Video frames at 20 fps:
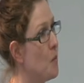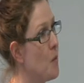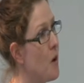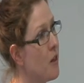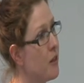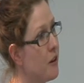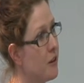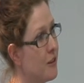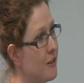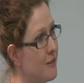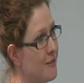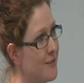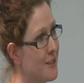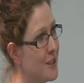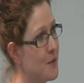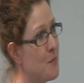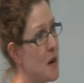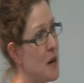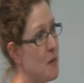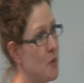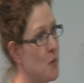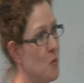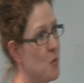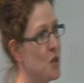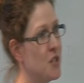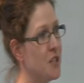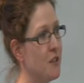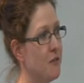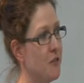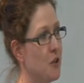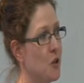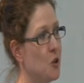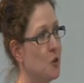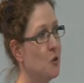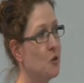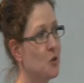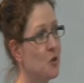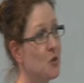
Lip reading: others might be more difficult.